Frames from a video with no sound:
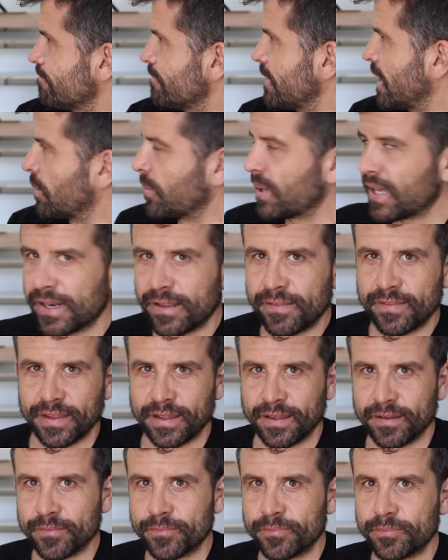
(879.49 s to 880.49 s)
And I'm getting
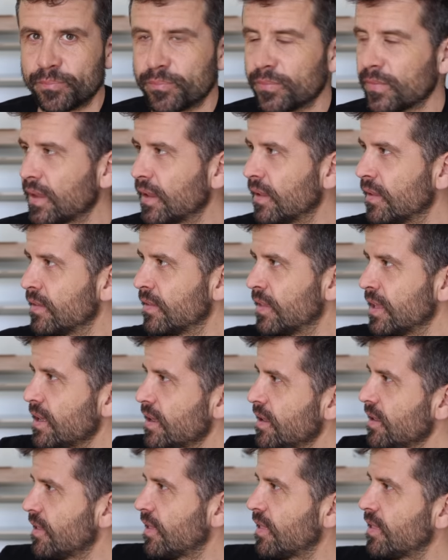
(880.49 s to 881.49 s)
there.
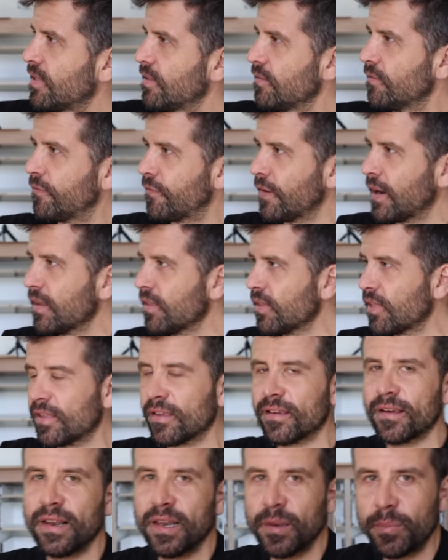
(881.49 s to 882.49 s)
These fronts
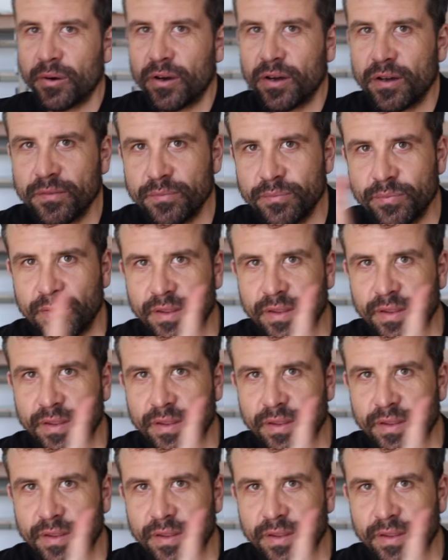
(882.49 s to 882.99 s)
clip on.